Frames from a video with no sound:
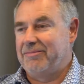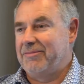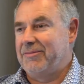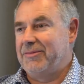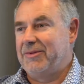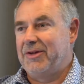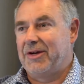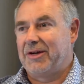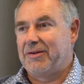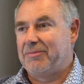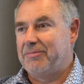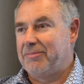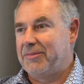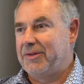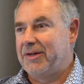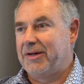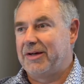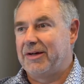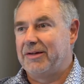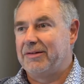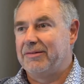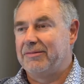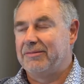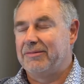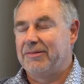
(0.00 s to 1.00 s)
You
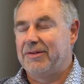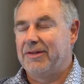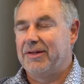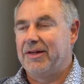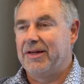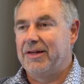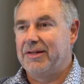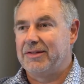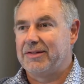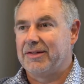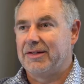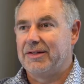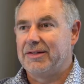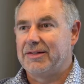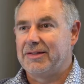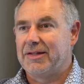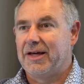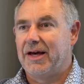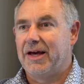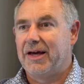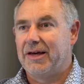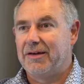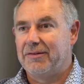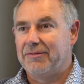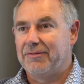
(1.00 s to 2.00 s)
can easily
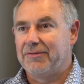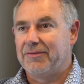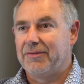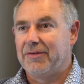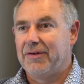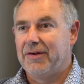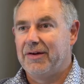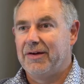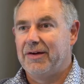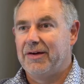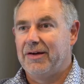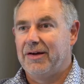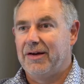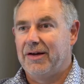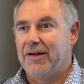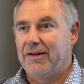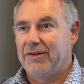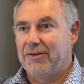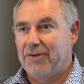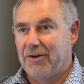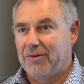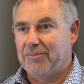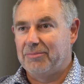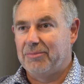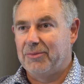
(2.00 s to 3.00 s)
save a
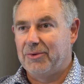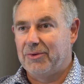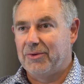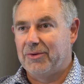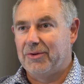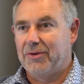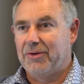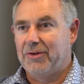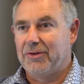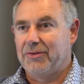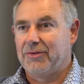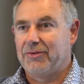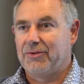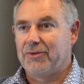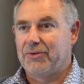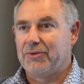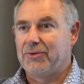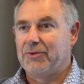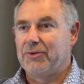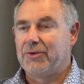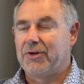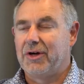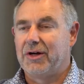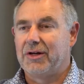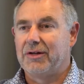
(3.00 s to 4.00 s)
lot more
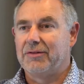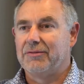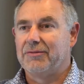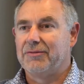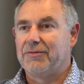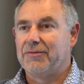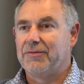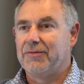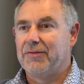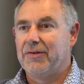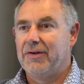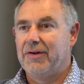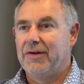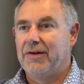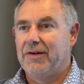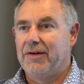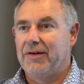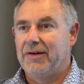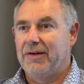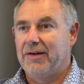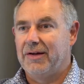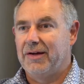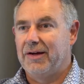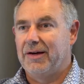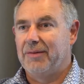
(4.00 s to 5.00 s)
through kind
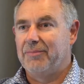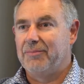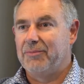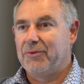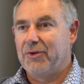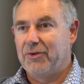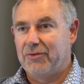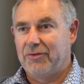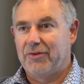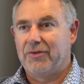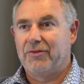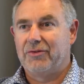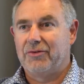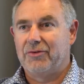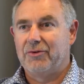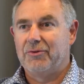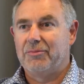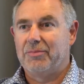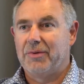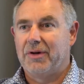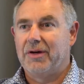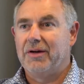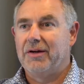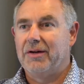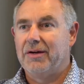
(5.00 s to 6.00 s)
of using
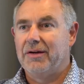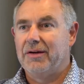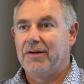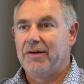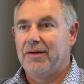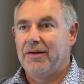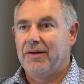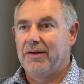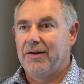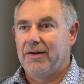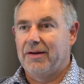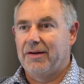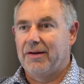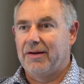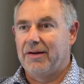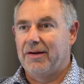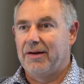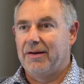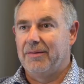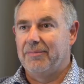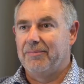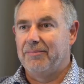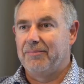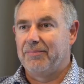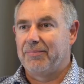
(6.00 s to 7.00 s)
super
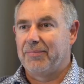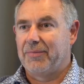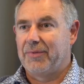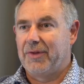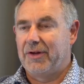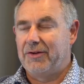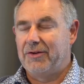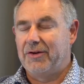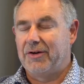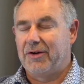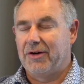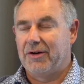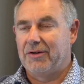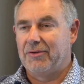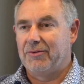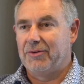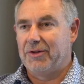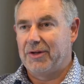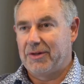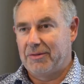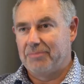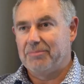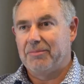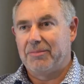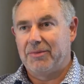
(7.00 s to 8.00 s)
than you can, or you
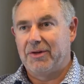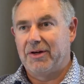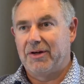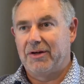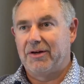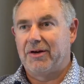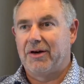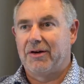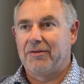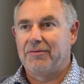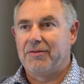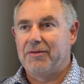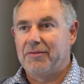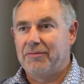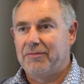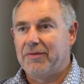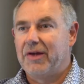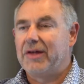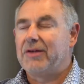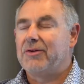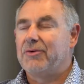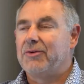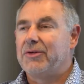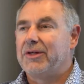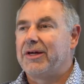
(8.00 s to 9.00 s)
can kind of
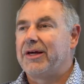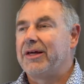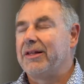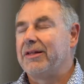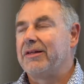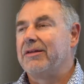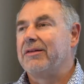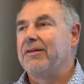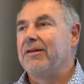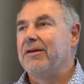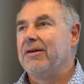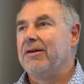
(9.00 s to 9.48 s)
invest, you can